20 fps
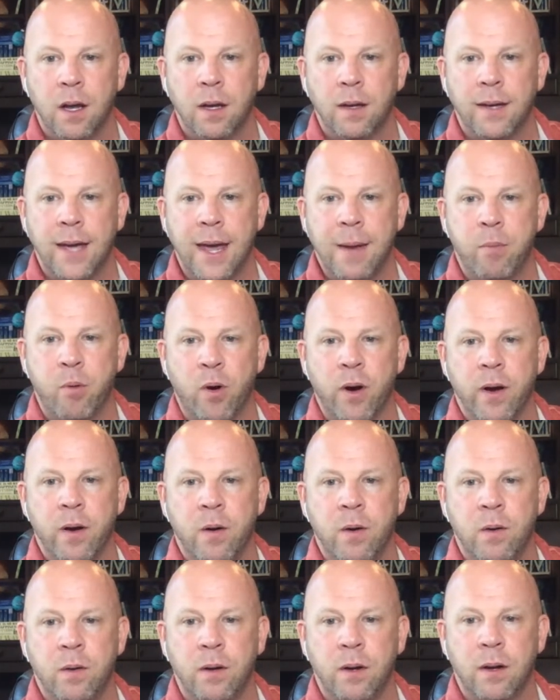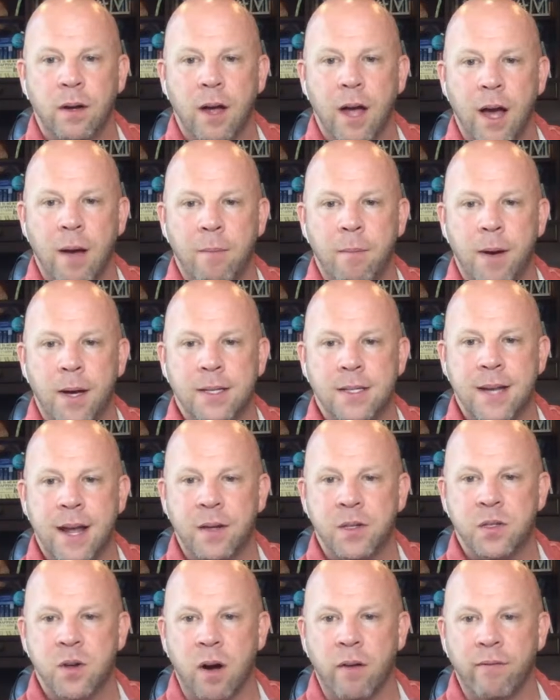Gabriel, Must now
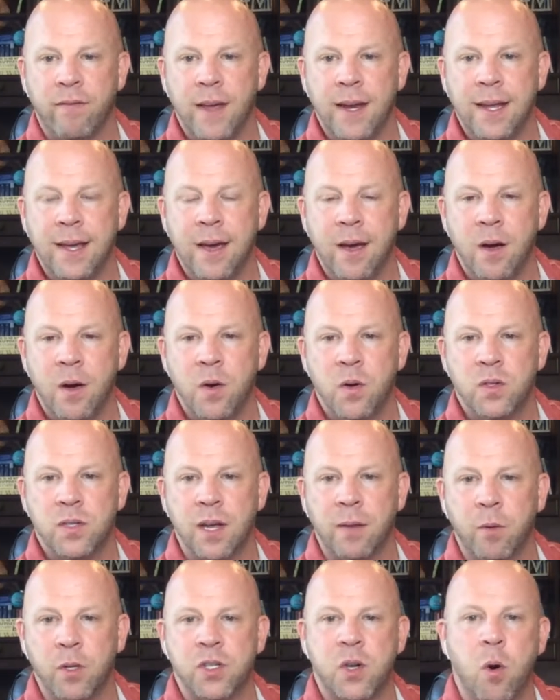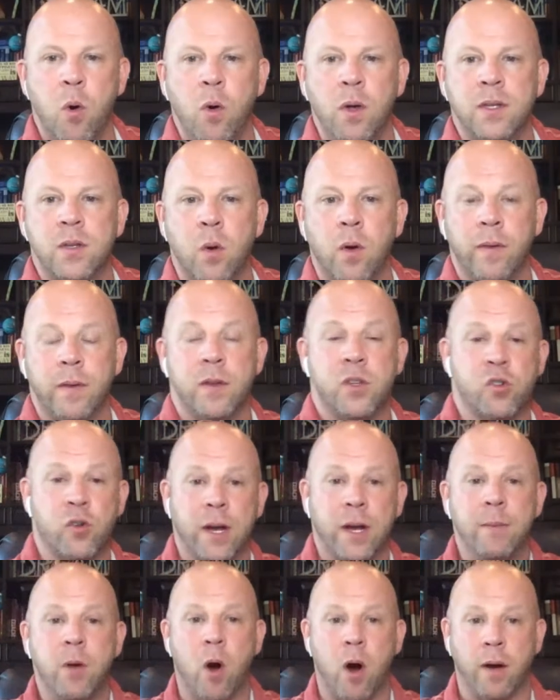start videos. What's cool is on
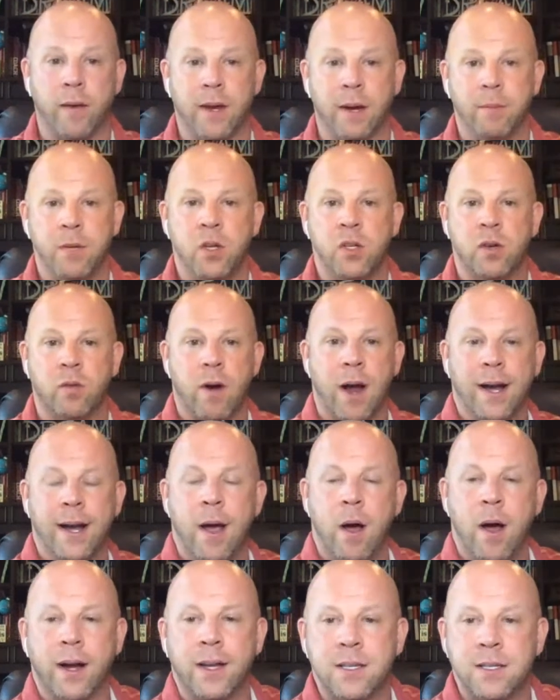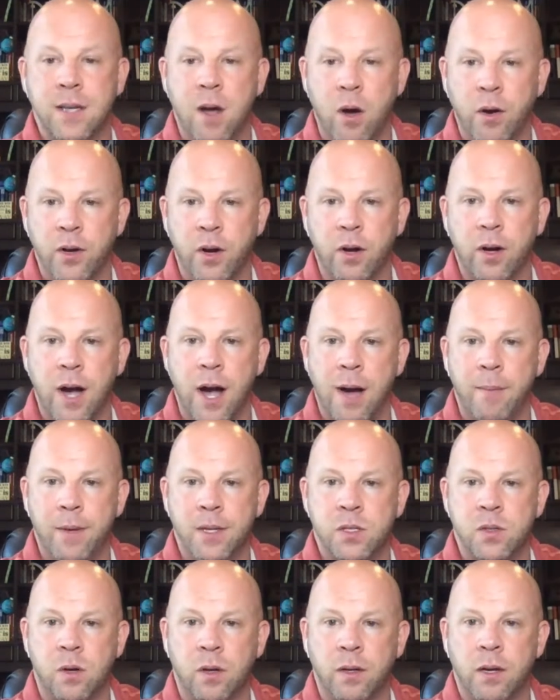StreamYard that I'm using right now, I can see all your
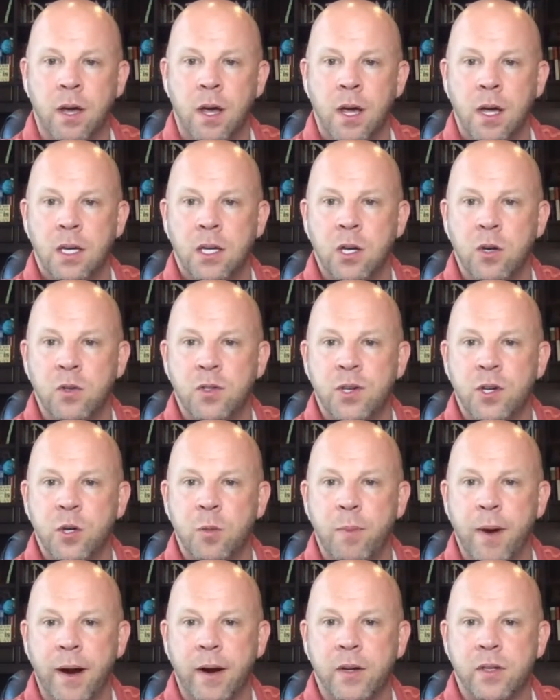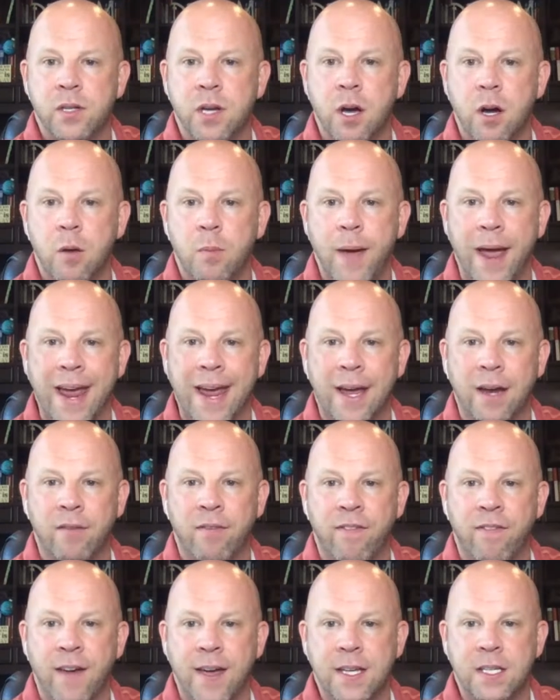comments on YouTube, Periscope, and
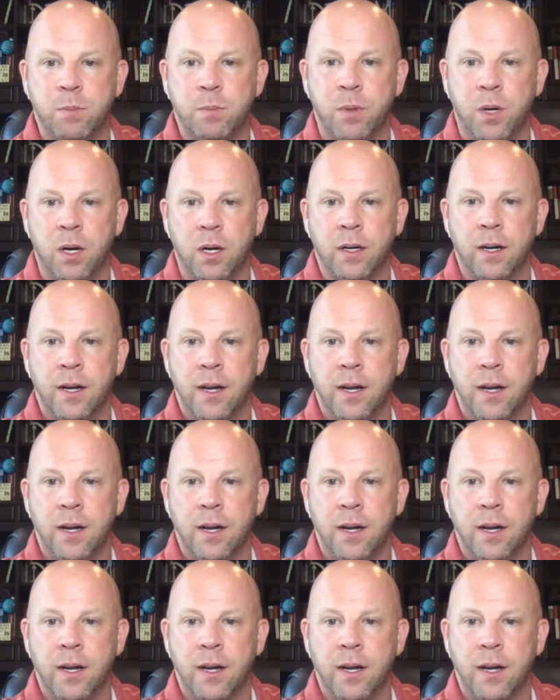Facebook.